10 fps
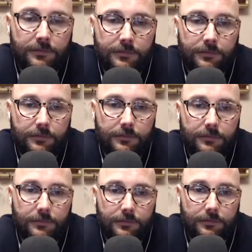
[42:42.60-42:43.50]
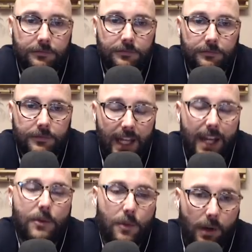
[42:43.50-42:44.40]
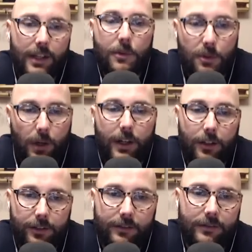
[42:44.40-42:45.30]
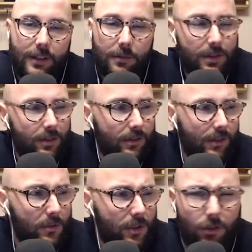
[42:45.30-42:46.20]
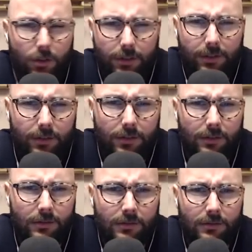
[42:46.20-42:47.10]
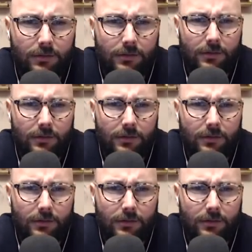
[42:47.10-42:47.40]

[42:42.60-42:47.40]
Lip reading: And he was stacking. He was working on. It was the something special.